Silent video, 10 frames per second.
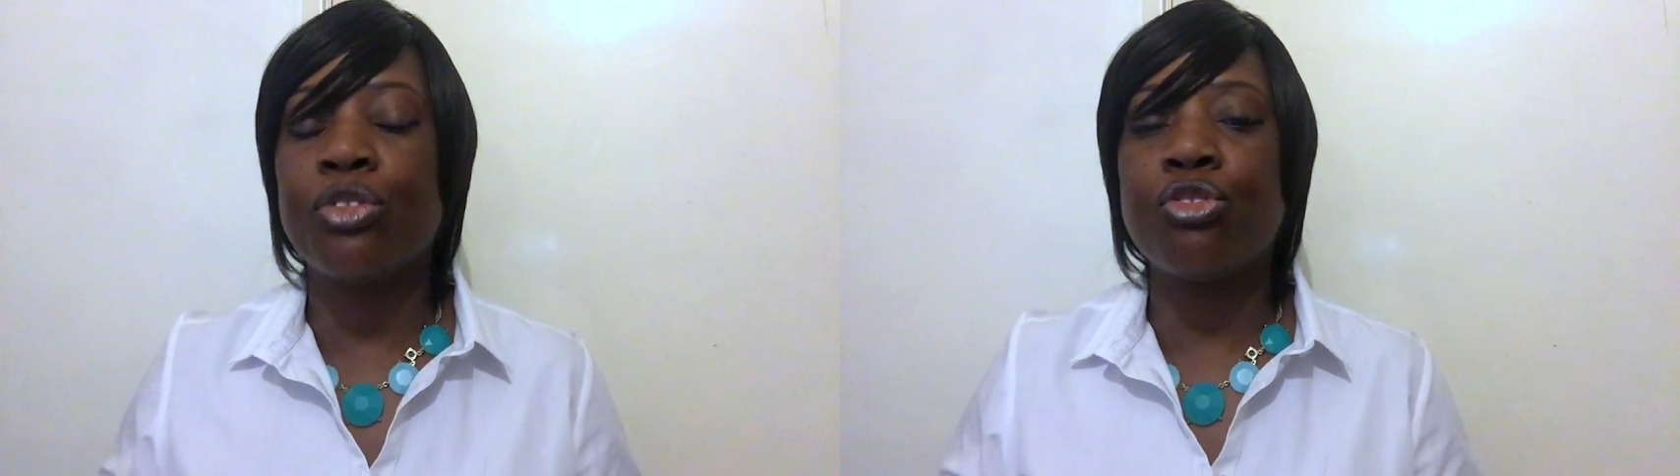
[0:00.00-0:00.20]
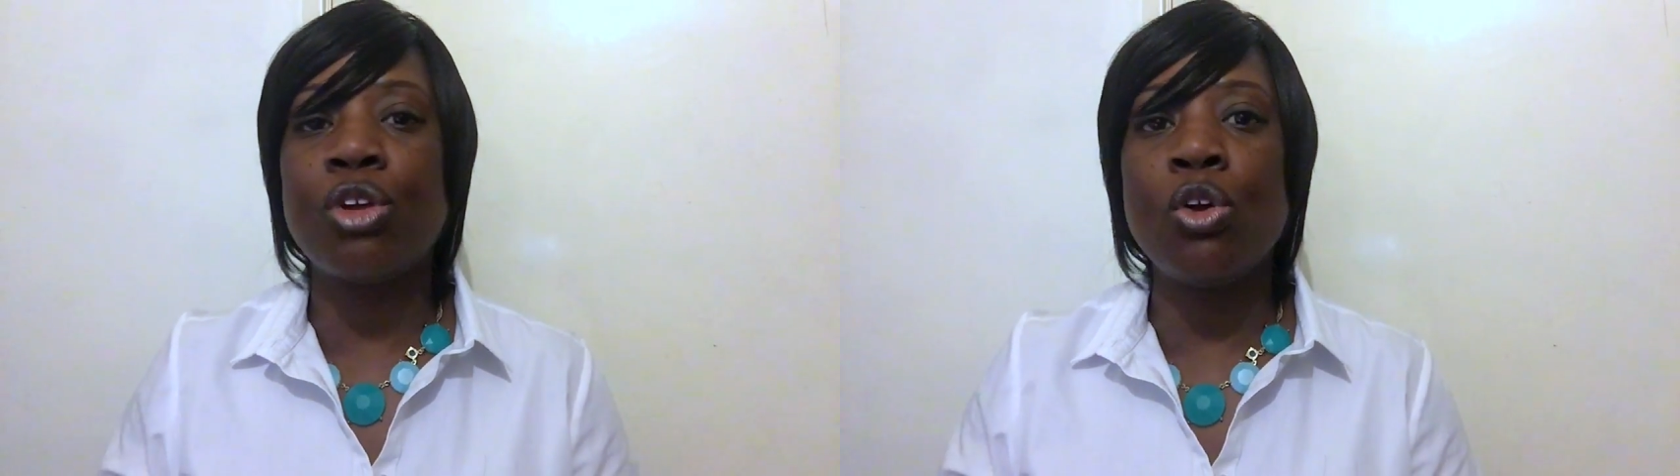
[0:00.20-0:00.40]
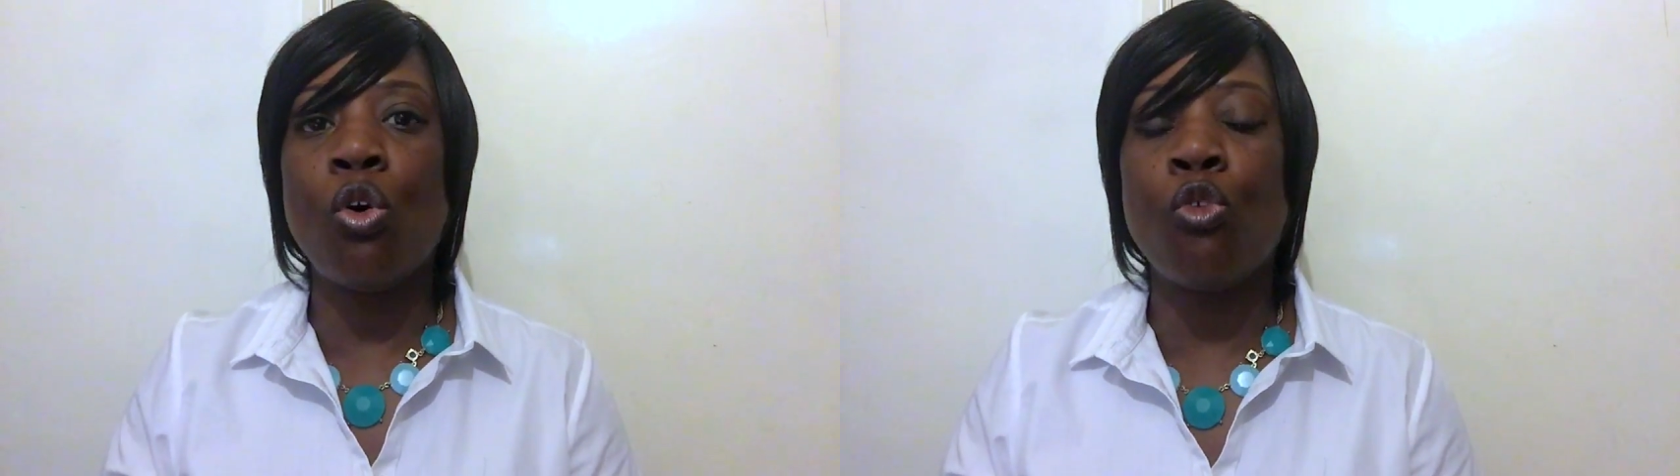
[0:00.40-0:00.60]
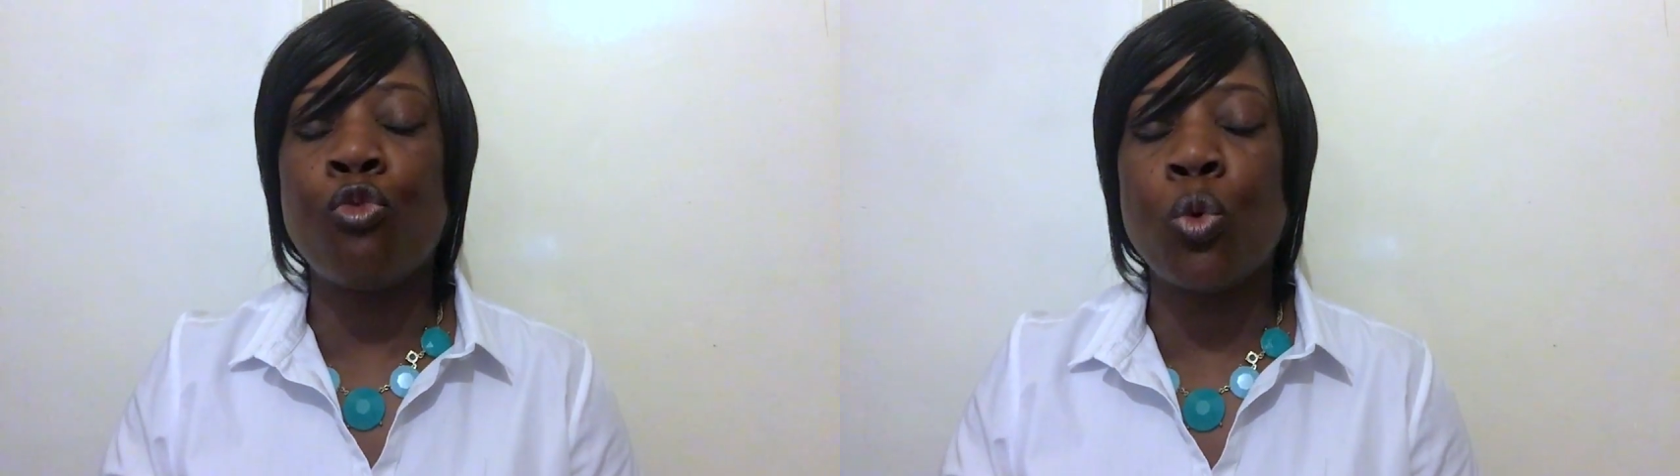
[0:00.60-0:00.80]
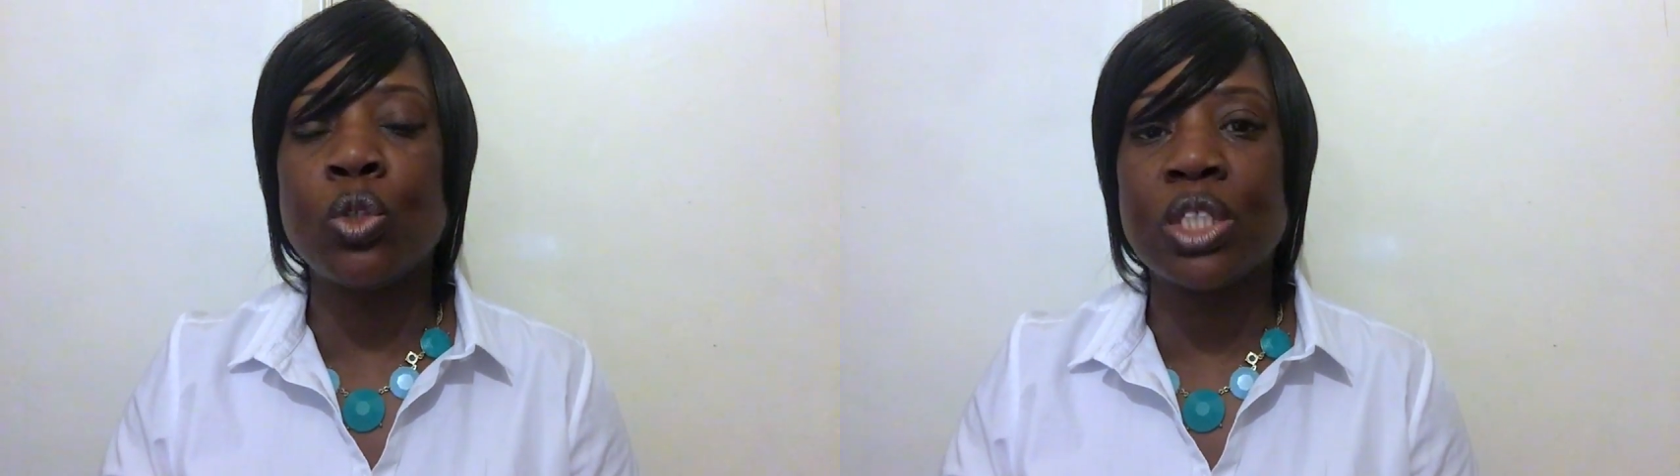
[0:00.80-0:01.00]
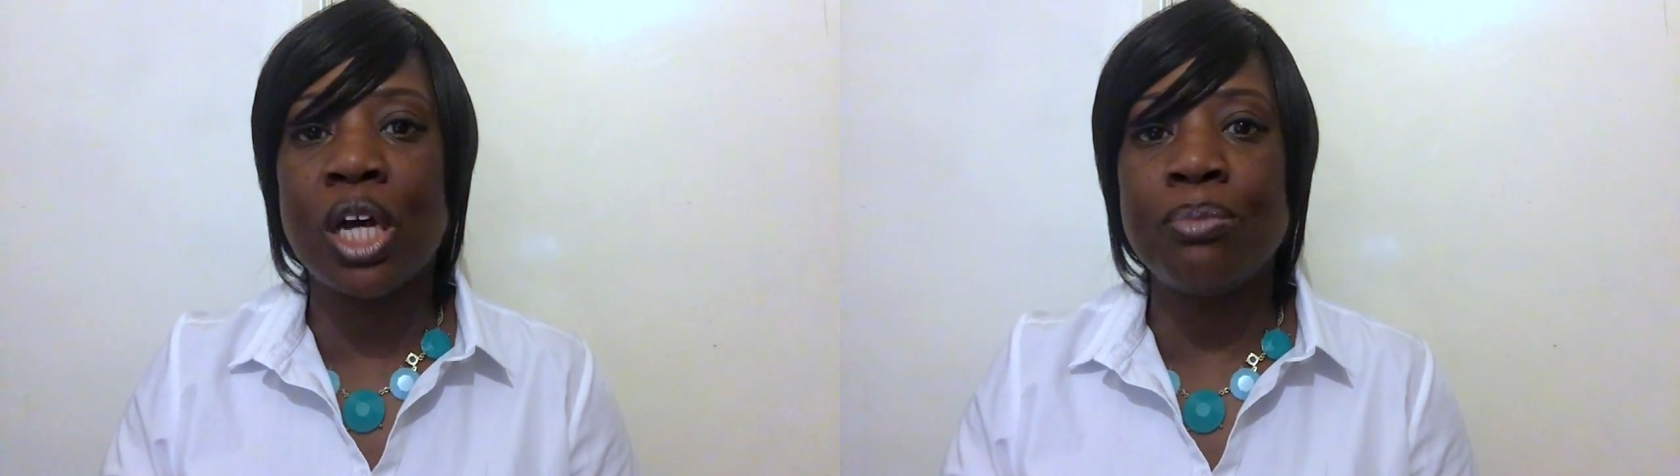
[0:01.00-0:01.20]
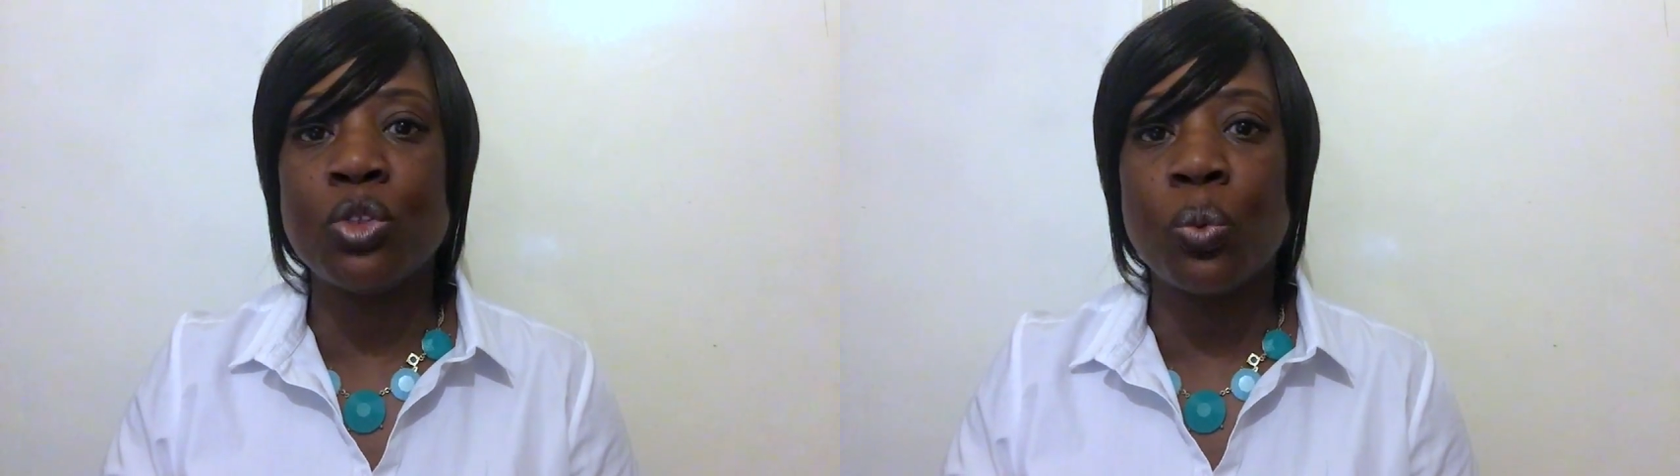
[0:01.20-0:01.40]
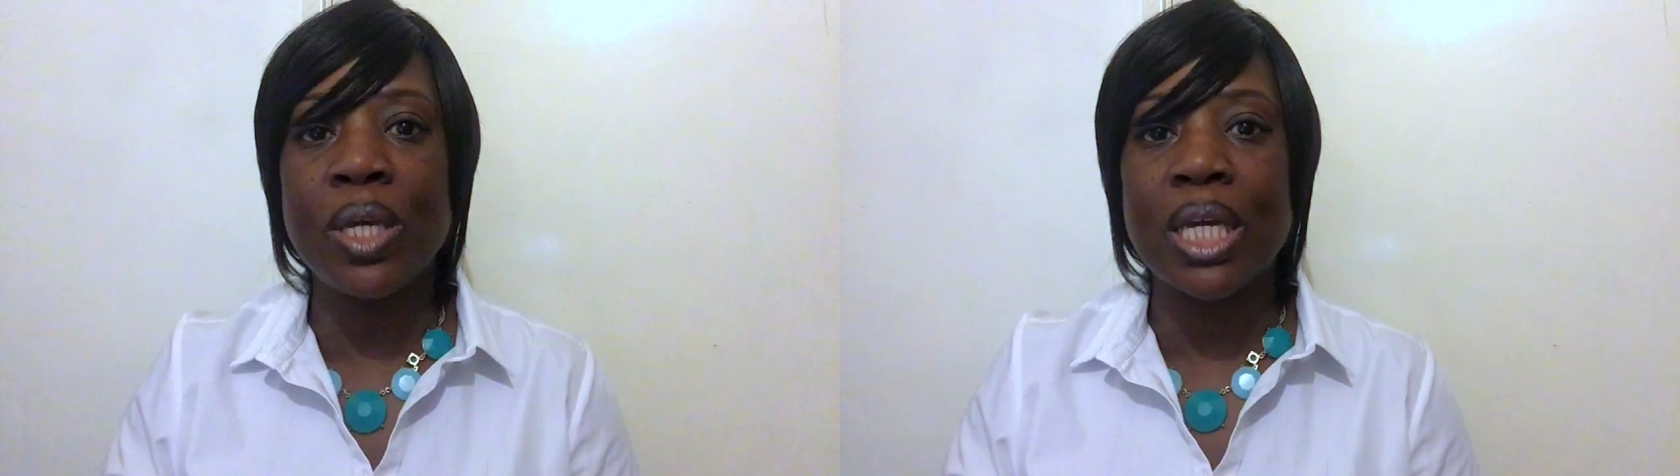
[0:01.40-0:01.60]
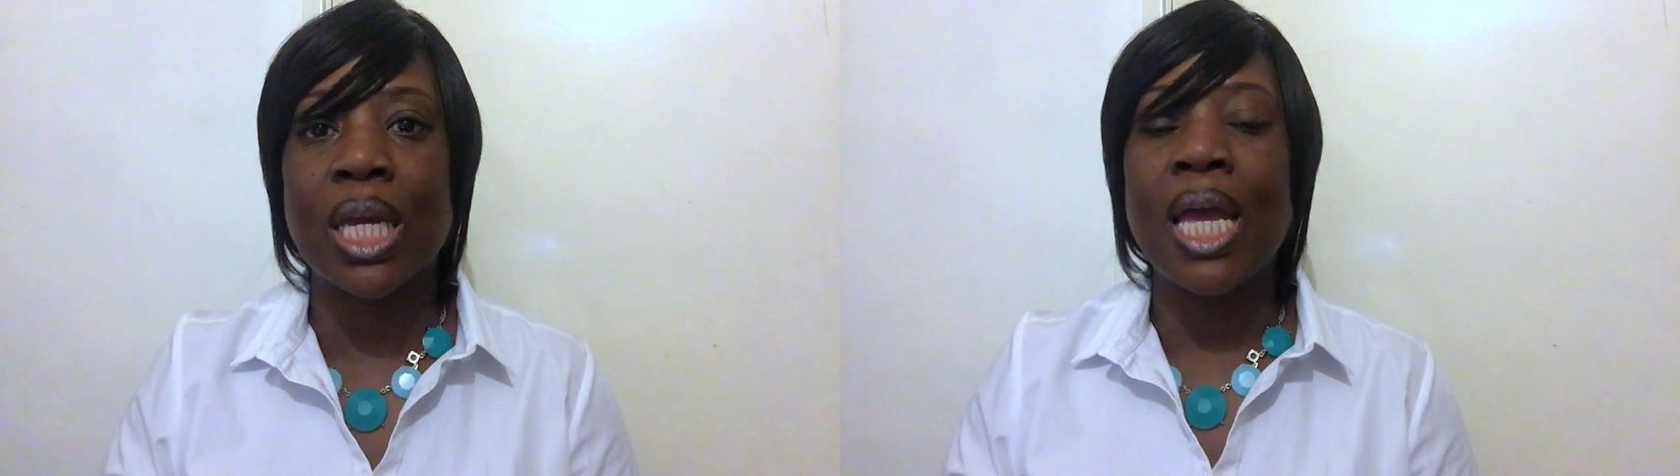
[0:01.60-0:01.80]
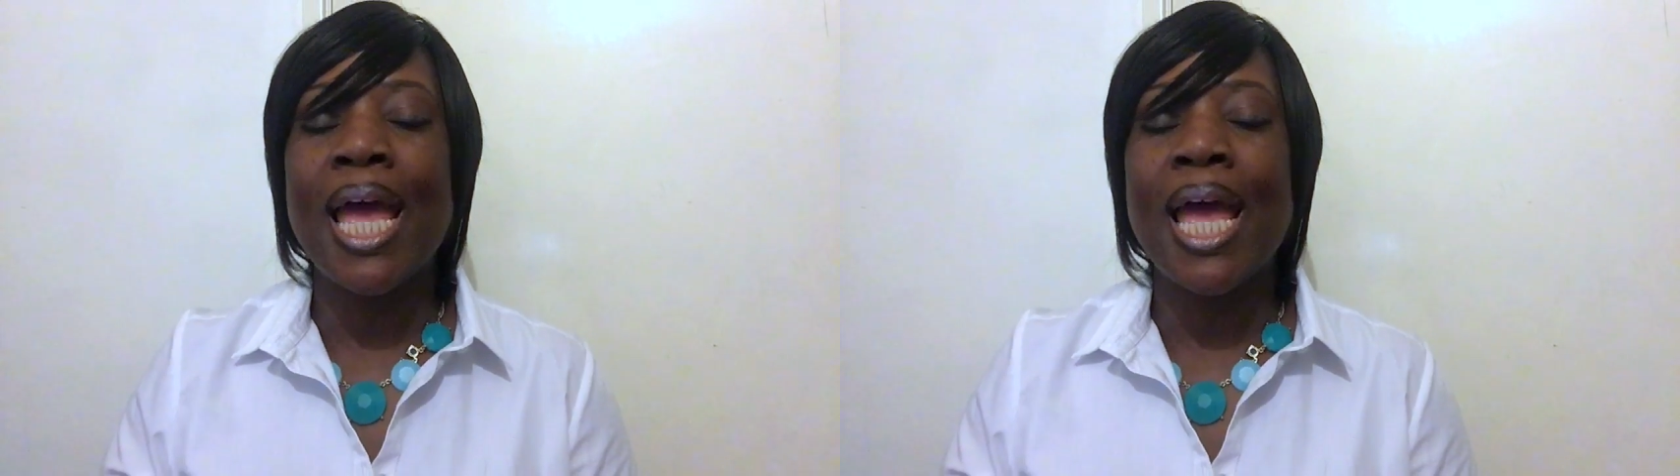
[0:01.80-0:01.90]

three or four times a week.